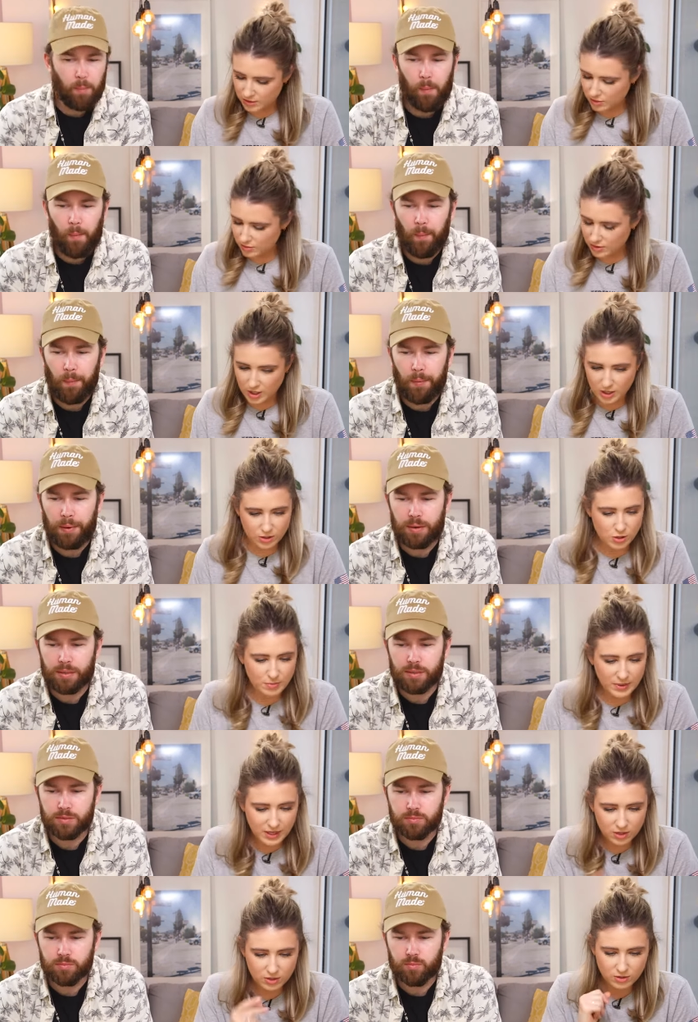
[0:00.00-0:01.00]
Speaker 1: You, uh, you,
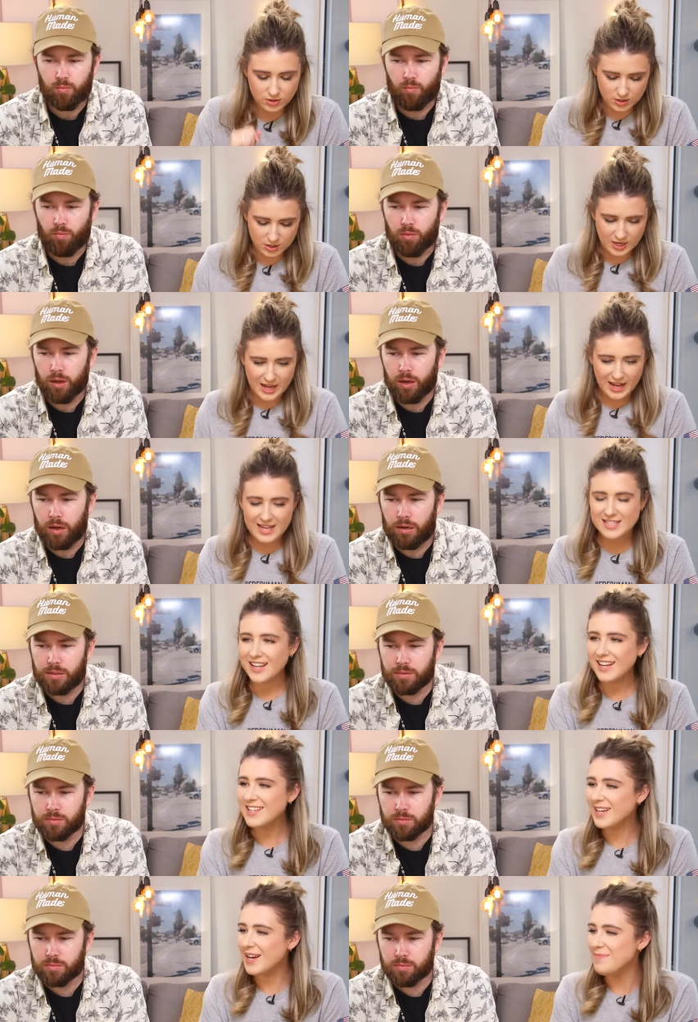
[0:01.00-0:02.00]
pick yours. It's
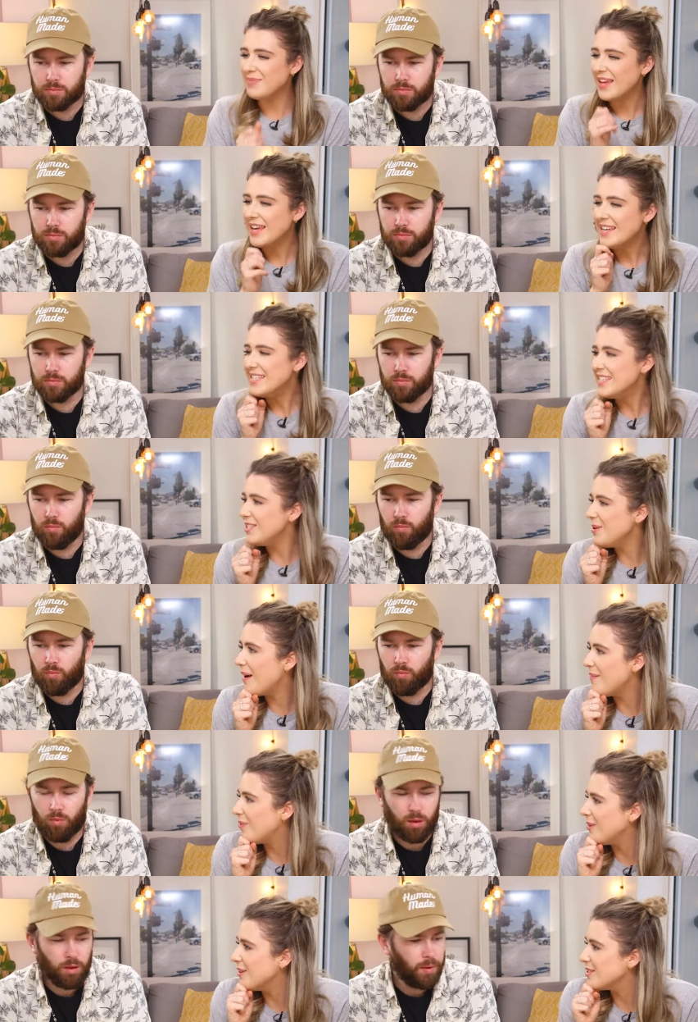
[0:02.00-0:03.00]
like, um, did you
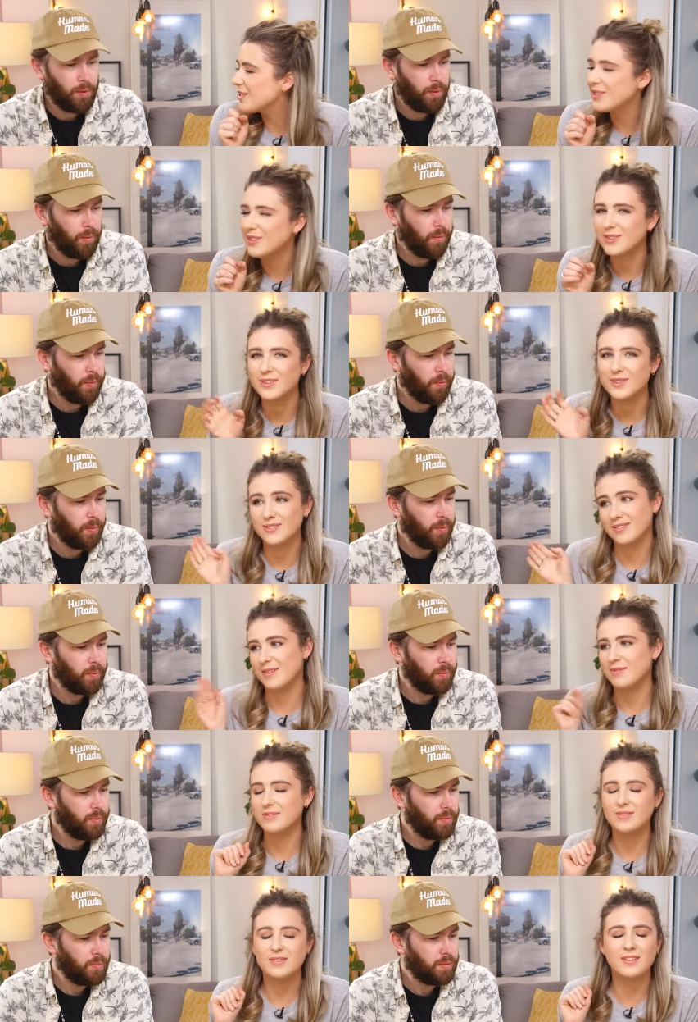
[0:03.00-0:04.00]
ever at school?
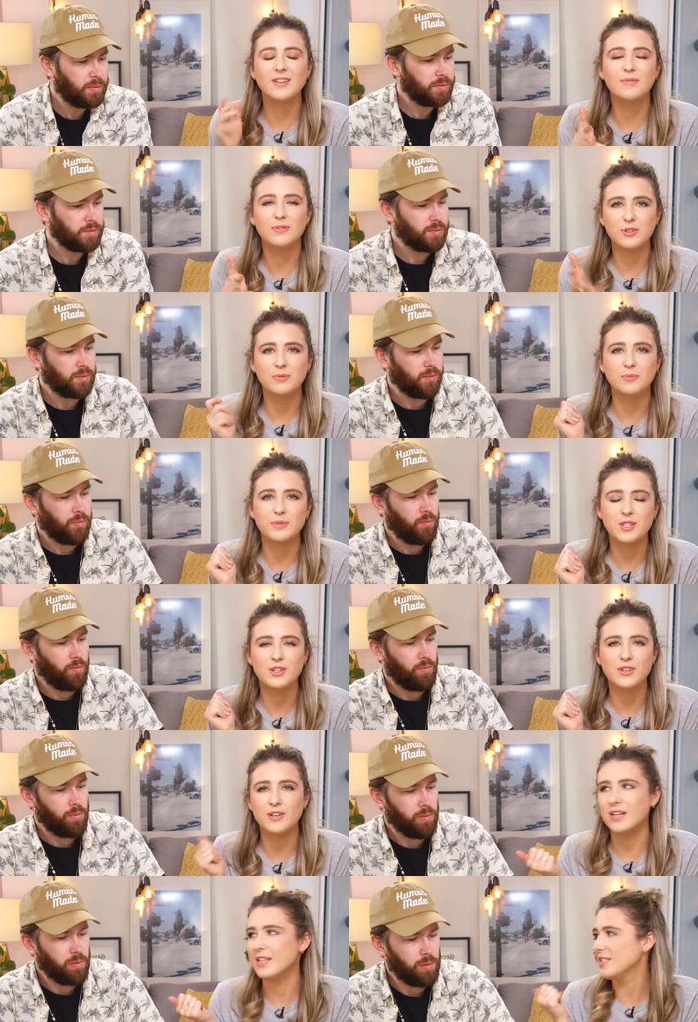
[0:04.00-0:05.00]
I'm, I'm talking to
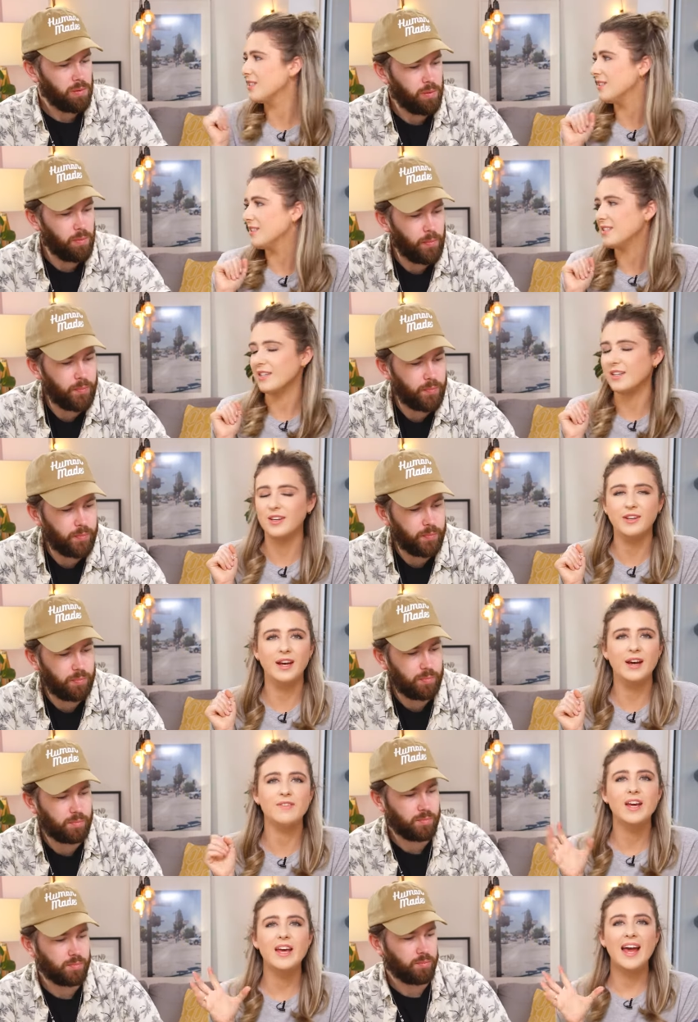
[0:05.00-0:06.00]
you guys because I know you
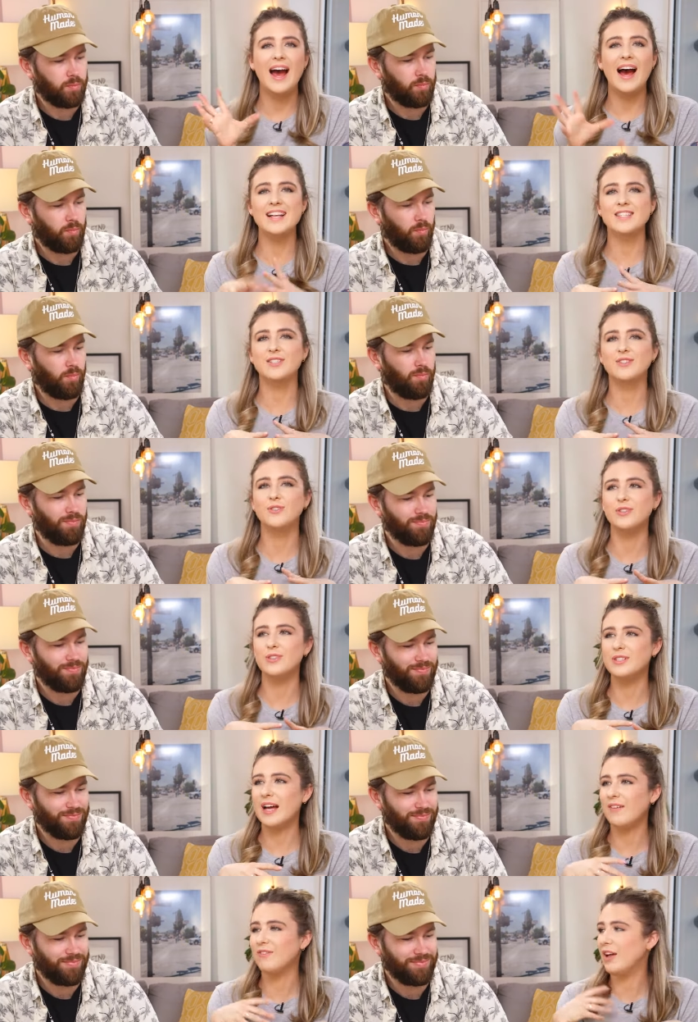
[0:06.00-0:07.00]
have. At school,
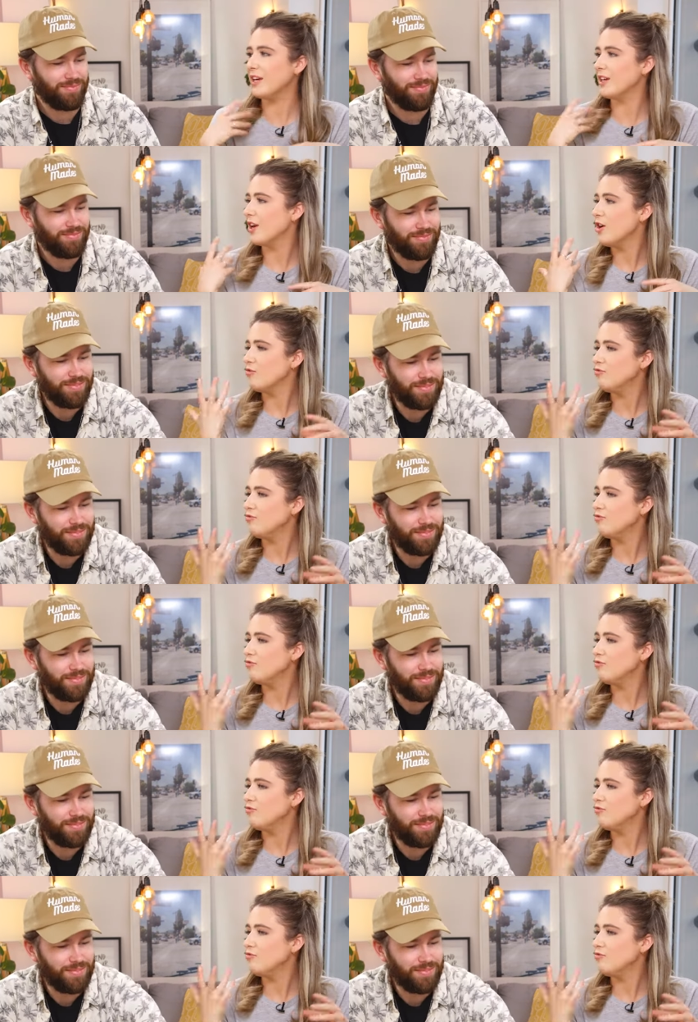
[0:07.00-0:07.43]
you'd have like